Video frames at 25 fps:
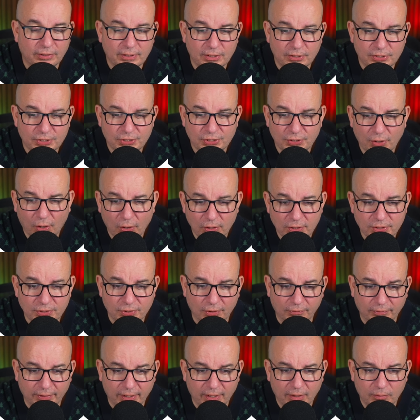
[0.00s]
the size
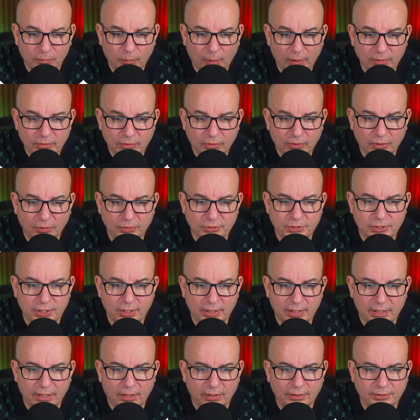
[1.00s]
of it, it won't cost you
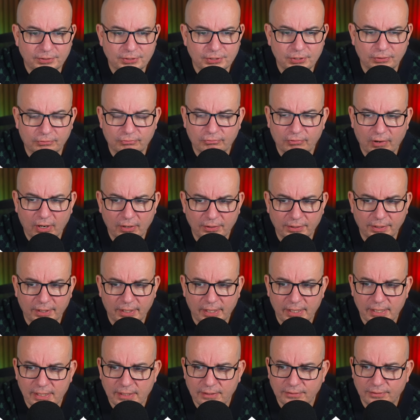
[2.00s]
the earth to run
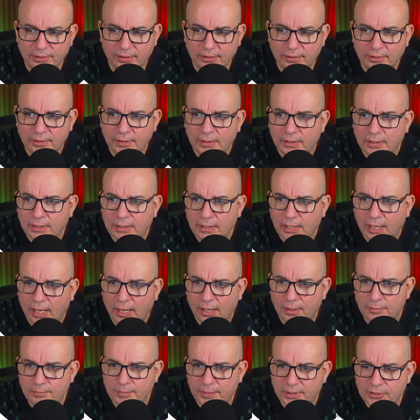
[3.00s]
either.
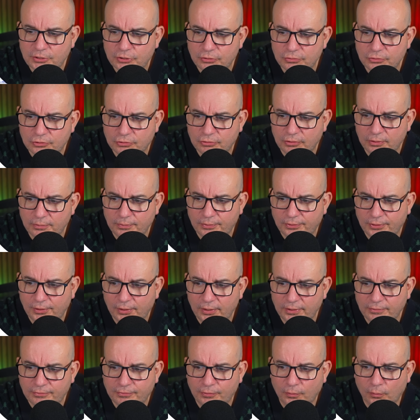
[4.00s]
Insurance Group
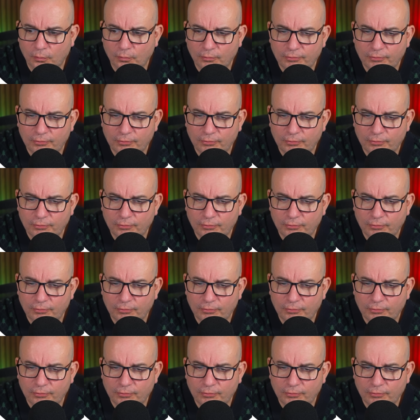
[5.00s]
34,